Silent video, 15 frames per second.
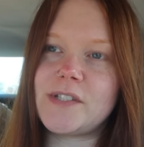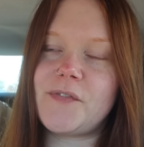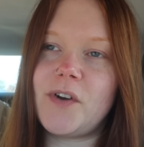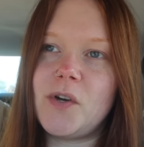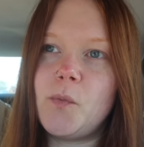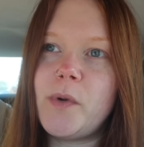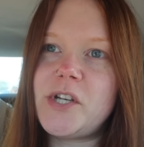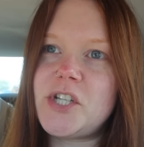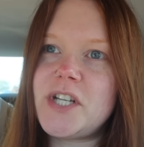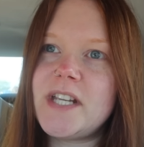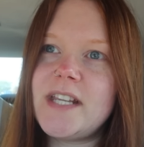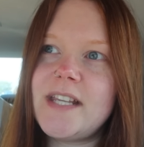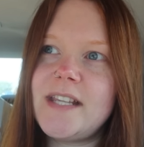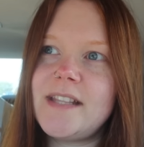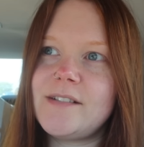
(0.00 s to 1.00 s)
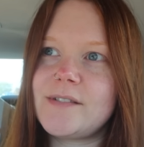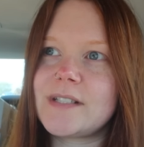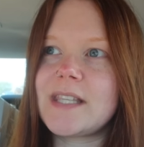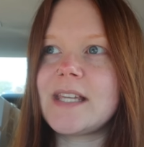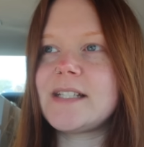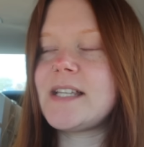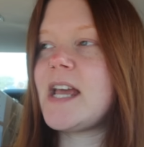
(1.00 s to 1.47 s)
It's very witchy.
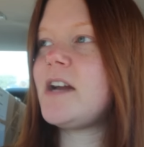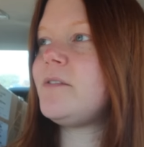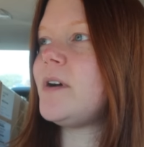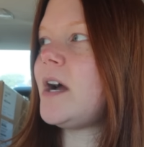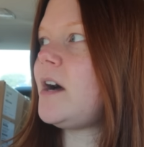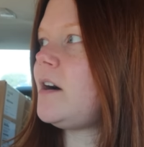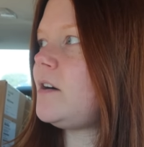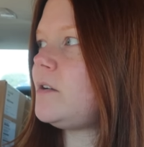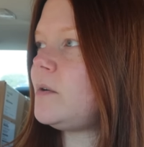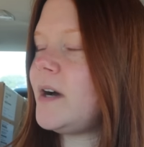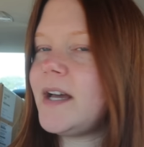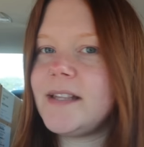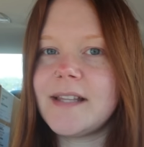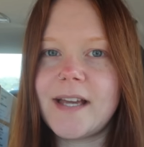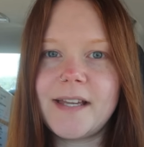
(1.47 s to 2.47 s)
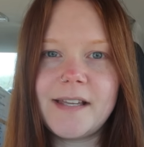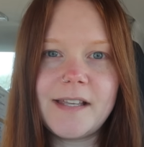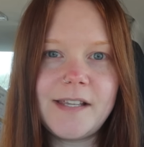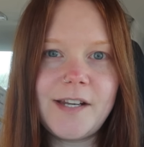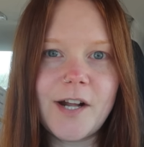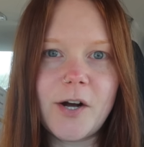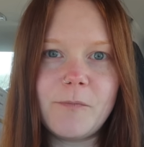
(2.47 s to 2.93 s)
There's like tarot and
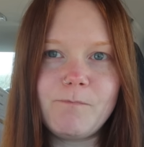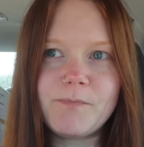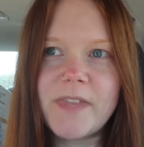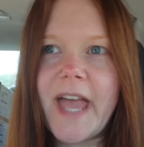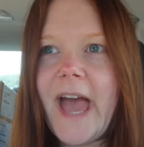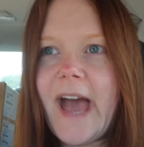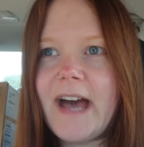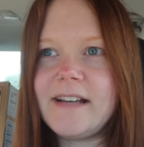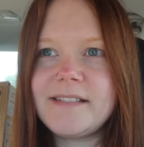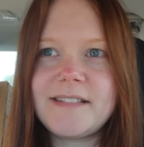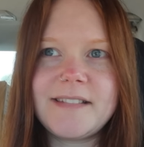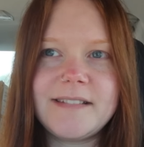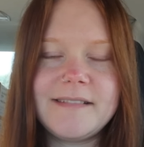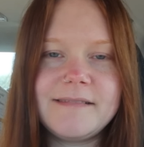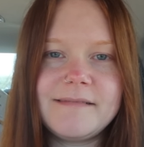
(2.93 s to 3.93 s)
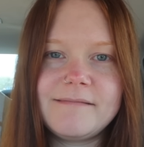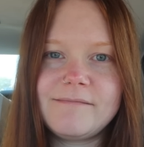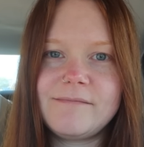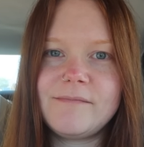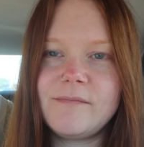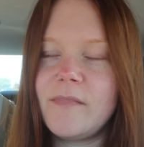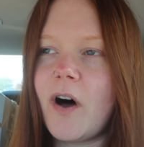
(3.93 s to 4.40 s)
like, you know, cats
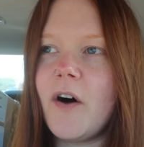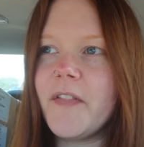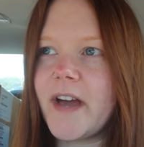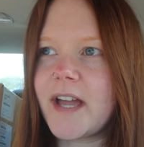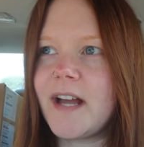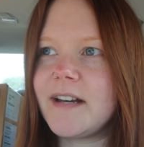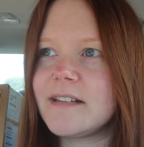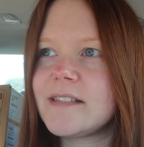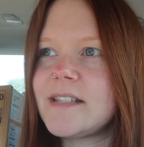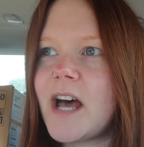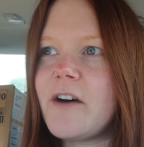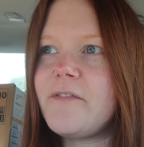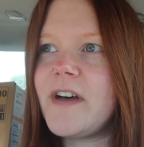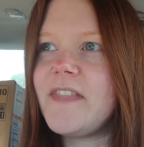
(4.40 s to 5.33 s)
and all that kind of stuff.